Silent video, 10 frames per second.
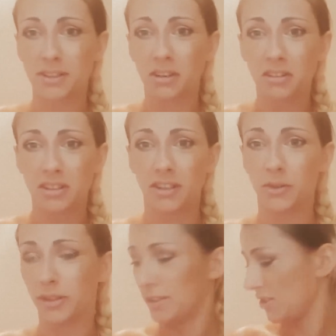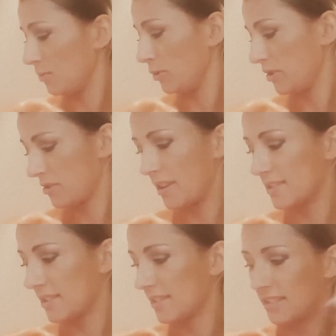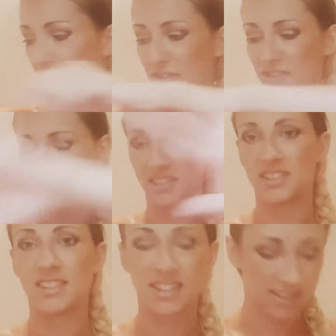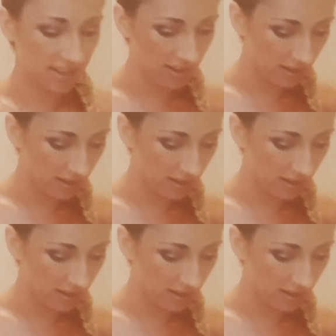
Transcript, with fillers: coconut oil as your moisturiser, everything just sticks to you.